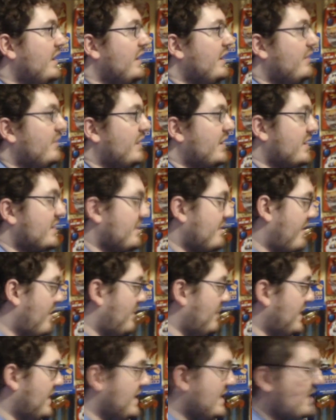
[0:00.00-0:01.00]
because of how
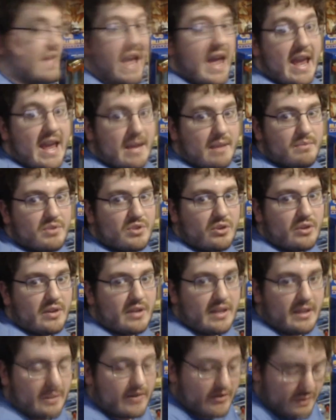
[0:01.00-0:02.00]
many games are
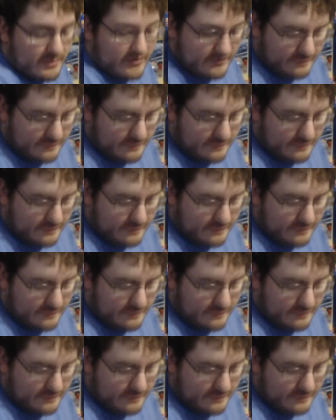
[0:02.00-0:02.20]
here.